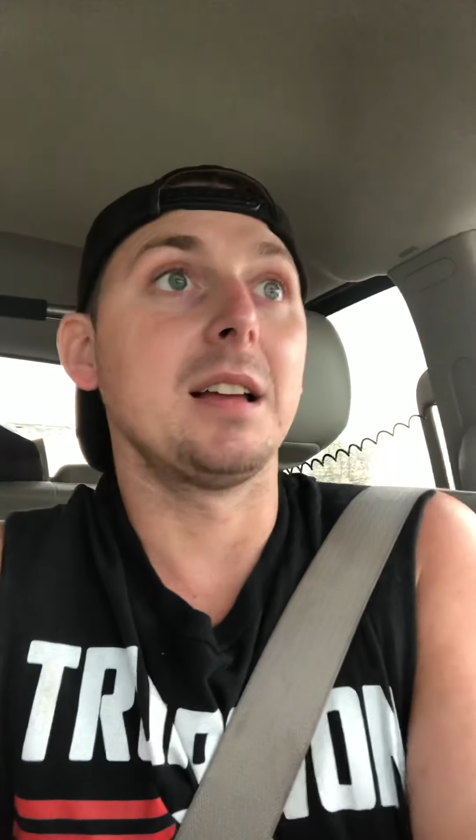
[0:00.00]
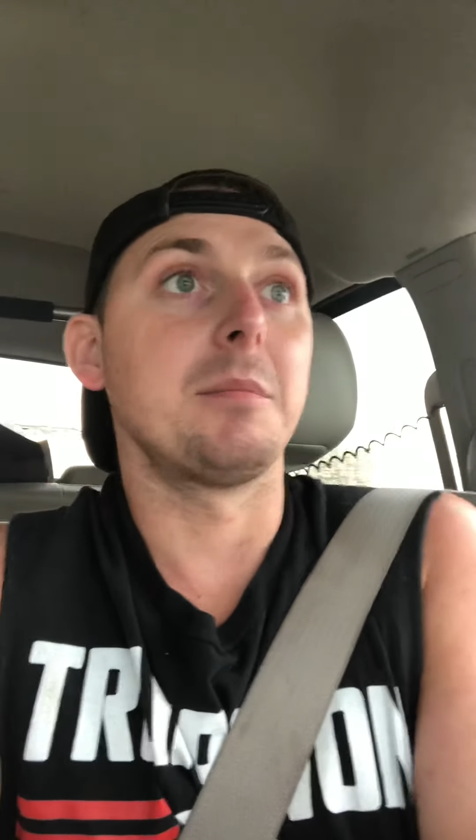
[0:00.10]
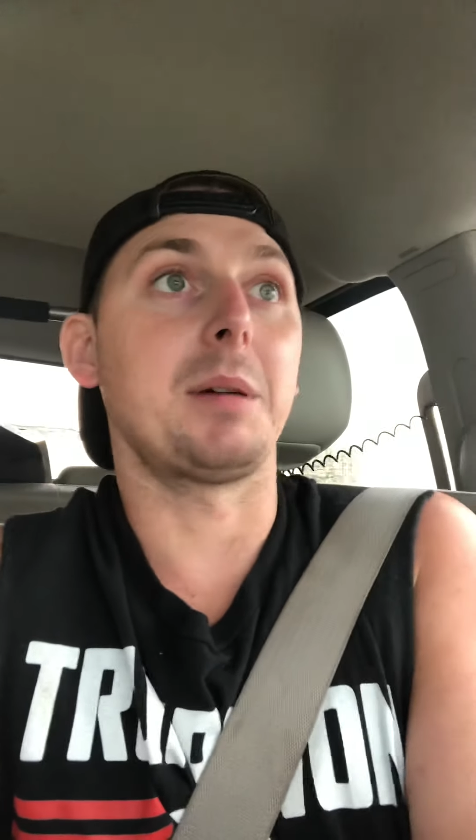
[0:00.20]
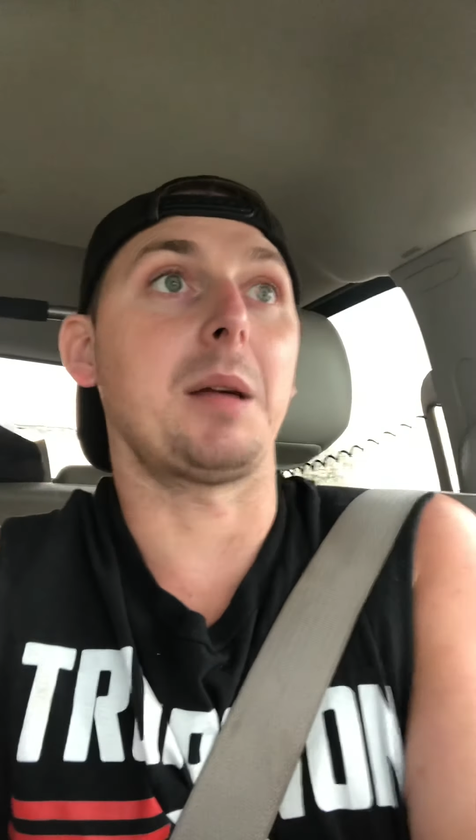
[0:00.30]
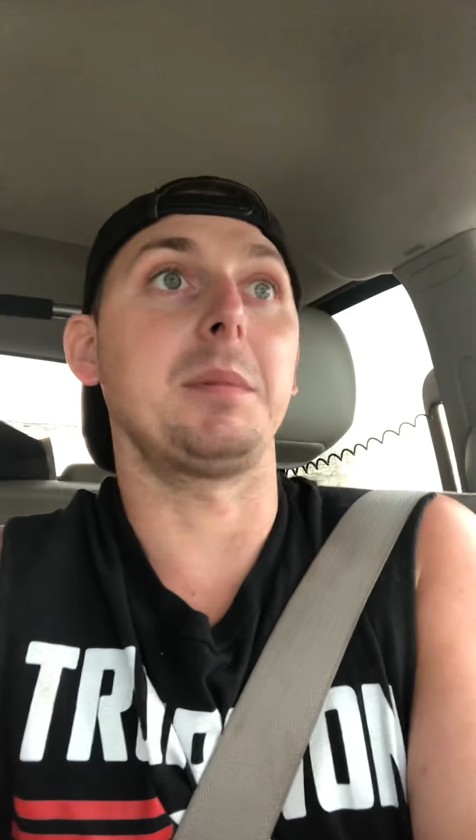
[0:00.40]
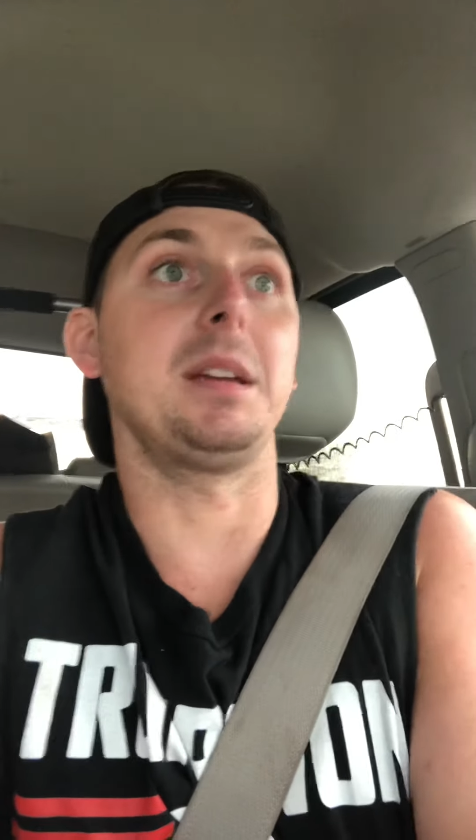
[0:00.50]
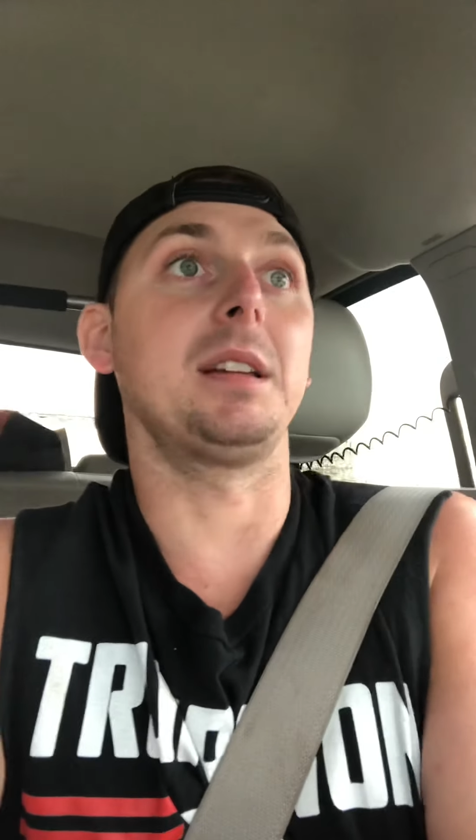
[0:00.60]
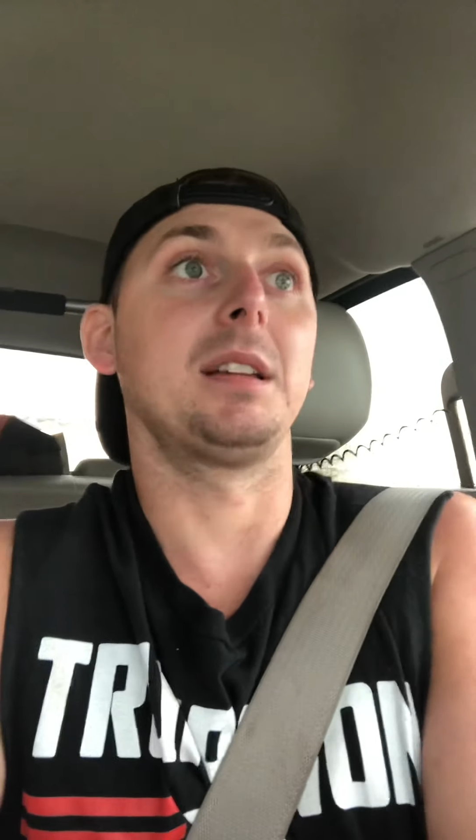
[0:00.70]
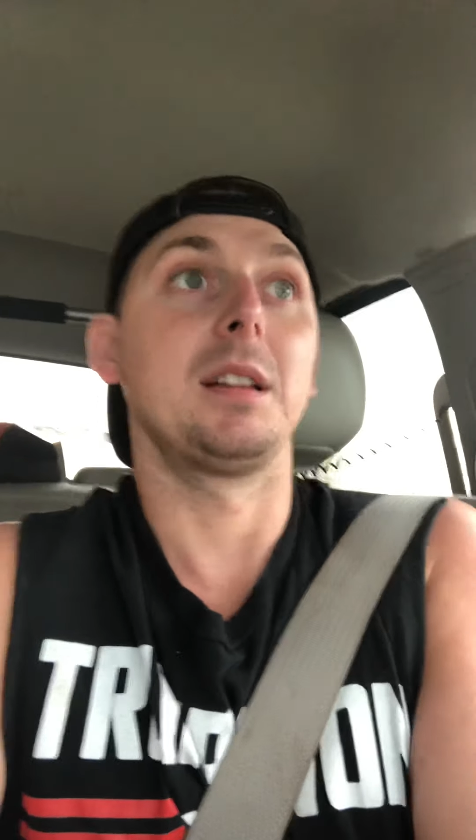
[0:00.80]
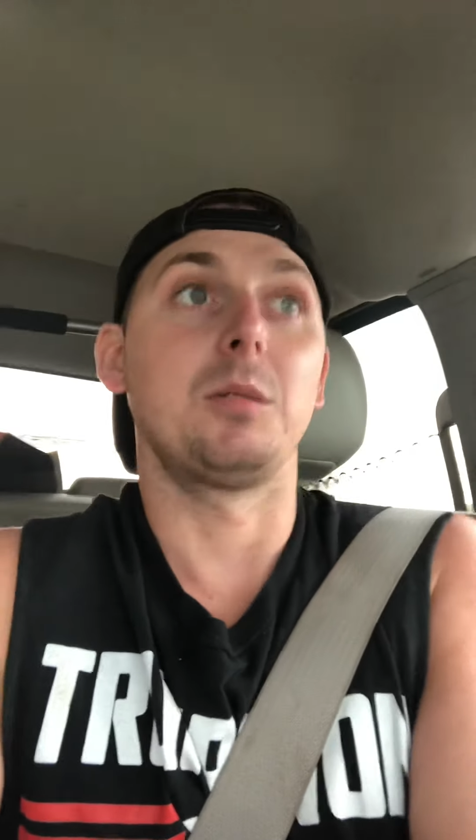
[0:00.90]
but I mean,
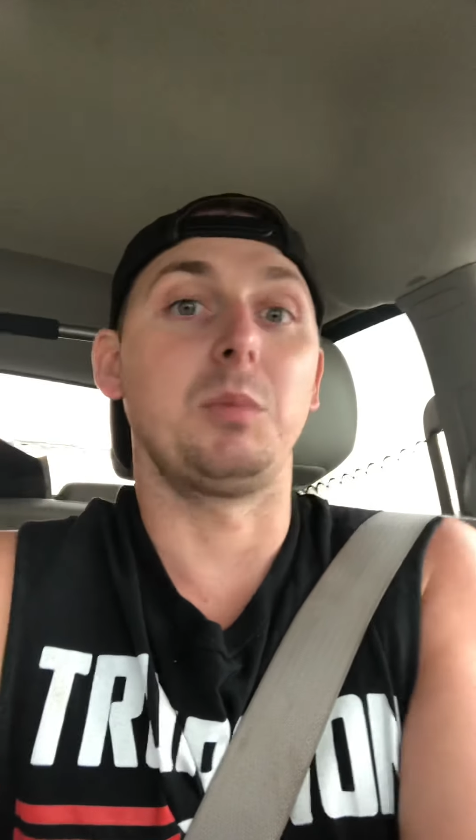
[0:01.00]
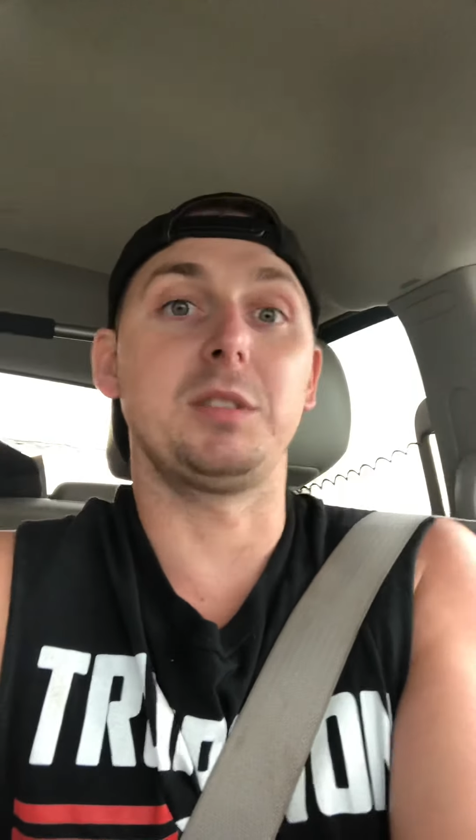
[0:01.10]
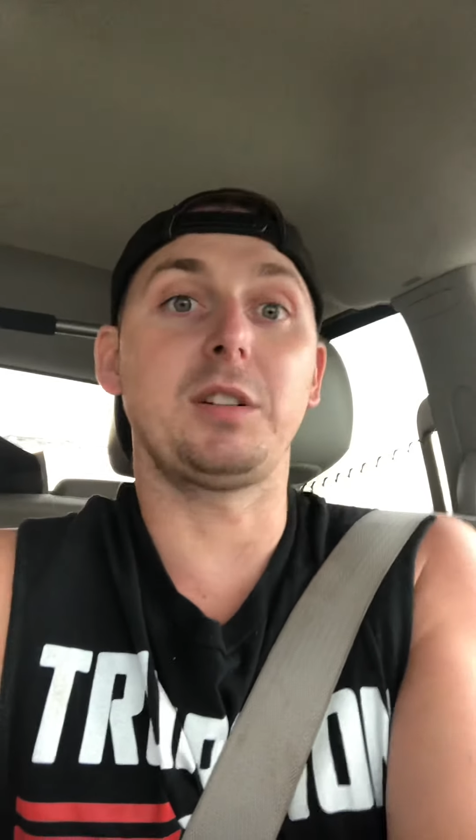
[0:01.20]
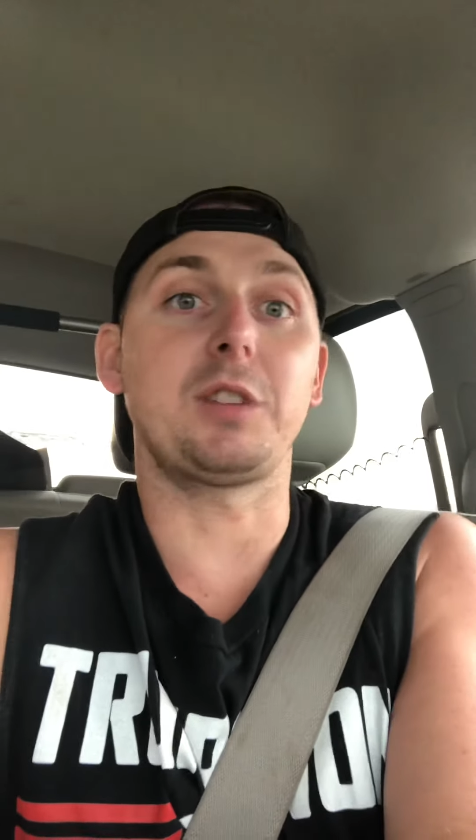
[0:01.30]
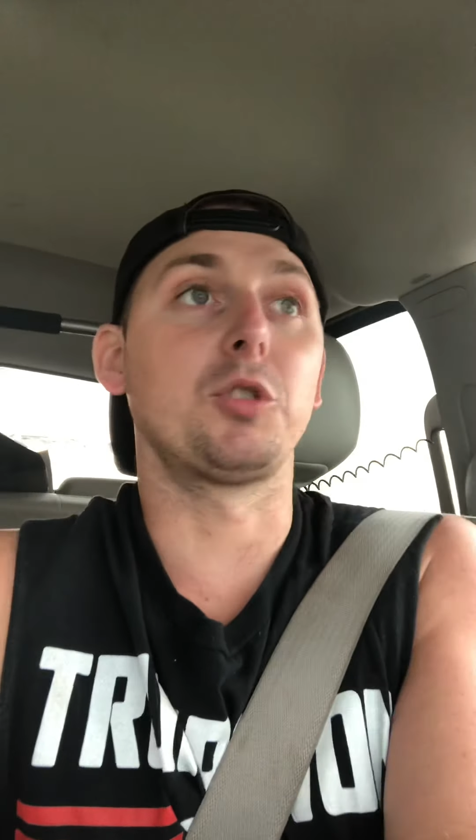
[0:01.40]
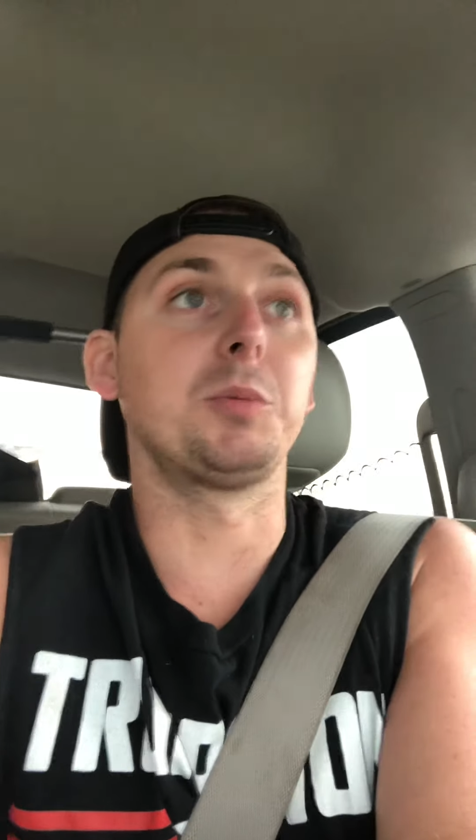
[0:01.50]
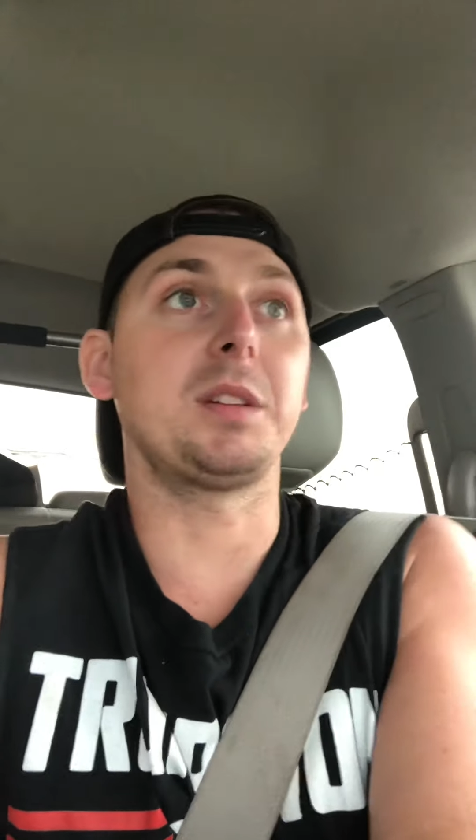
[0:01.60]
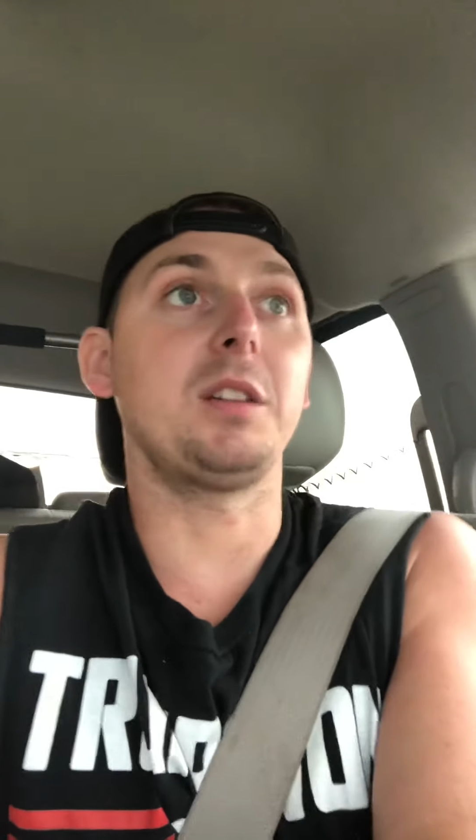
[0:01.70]
we still got troops there,